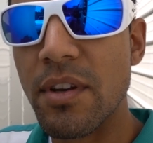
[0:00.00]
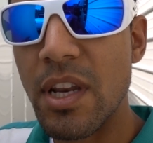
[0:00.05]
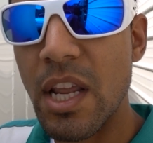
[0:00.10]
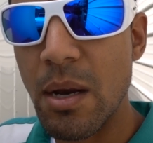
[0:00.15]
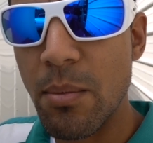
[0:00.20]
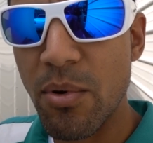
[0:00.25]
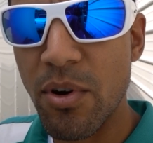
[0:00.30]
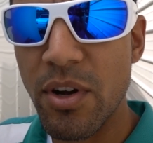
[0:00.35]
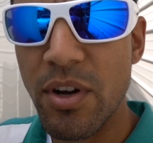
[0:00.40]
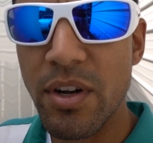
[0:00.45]
the
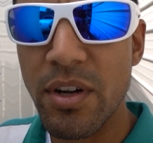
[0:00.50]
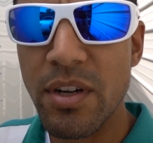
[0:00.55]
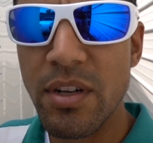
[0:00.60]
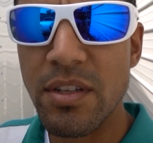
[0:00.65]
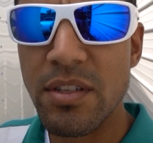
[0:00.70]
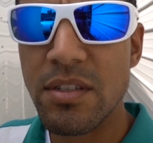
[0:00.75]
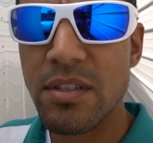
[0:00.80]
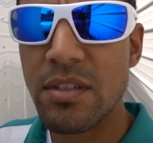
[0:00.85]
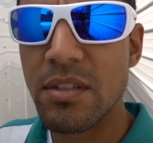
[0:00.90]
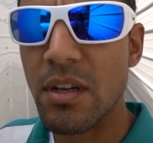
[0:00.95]

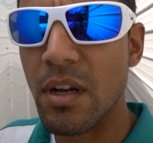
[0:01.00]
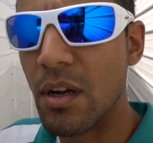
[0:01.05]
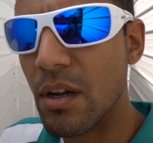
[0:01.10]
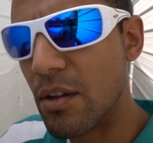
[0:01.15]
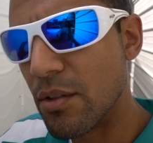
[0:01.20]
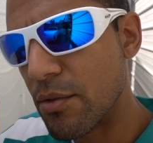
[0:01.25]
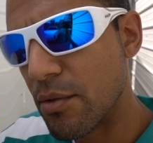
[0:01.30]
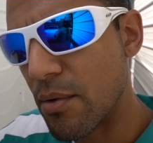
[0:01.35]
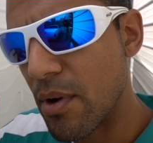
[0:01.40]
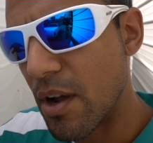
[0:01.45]
neighborhoods uh,
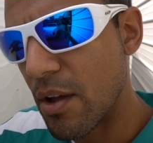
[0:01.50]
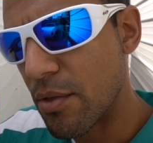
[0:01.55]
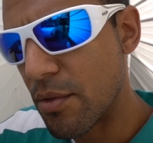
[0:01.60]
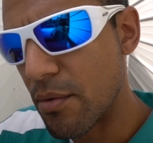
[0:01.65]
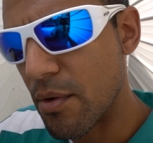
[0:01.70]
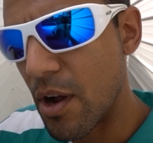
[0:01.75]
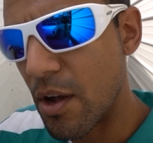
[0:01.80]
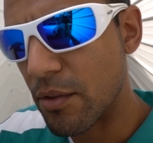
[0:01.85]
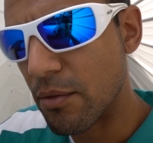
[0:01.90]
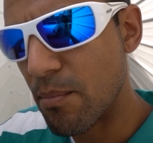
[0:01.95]
throughout
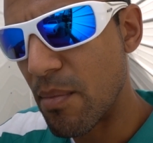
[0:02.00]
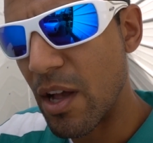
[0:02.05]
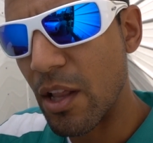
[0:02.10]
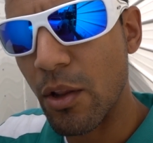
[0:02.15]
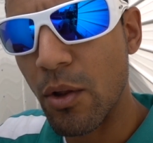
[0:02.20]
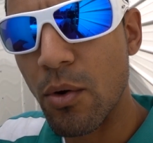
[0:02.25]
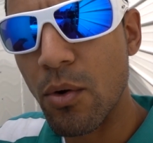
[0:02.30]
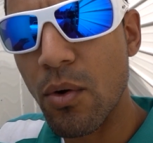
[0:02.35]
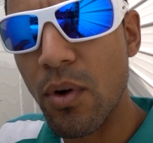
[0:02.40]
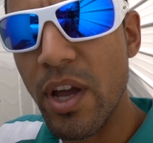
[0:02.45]
throughout my
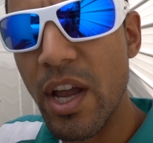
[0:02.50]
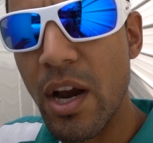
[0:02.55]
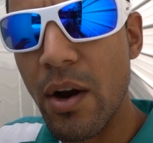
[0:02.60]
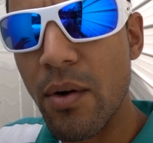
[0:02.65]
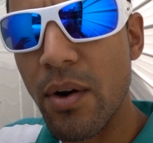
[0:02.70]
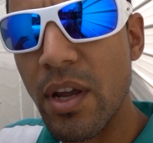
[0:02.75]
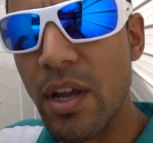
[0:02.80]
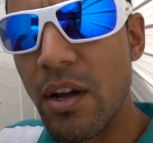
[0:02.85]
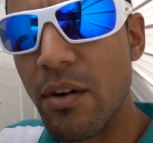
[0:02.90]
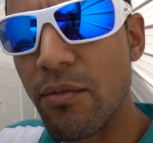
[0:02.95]
local
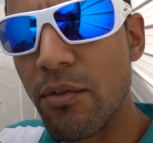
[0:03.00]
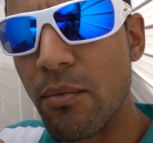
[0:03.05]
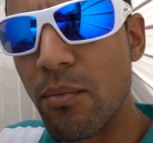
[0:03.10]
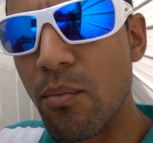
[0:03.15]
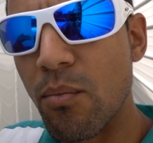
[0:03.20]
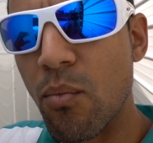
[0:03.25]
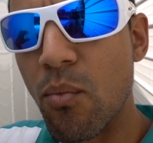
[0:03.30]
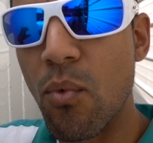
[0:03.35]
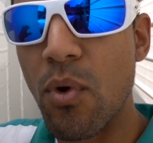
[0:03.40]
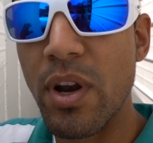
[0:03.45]
area from
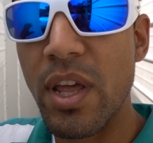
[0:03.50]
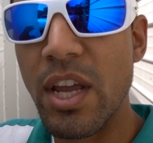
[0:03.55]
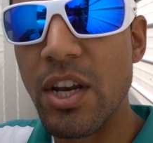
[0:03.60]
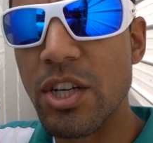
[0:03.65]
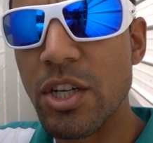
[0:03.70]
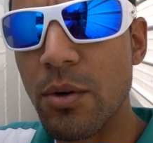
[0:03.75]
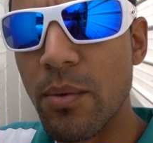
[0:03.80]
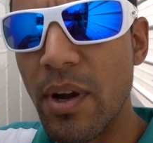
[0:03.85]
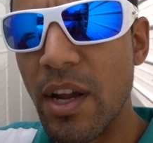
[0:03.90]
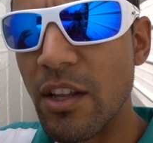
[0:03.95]
one
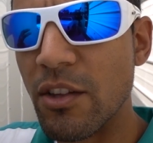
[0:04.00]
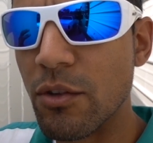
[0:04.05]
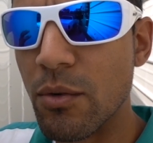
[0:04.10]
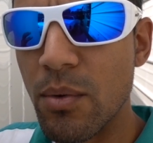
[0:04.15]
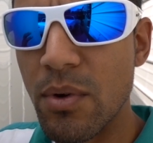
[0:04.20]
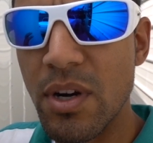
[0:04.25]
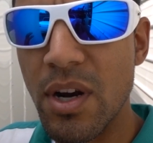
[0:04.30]
HOA to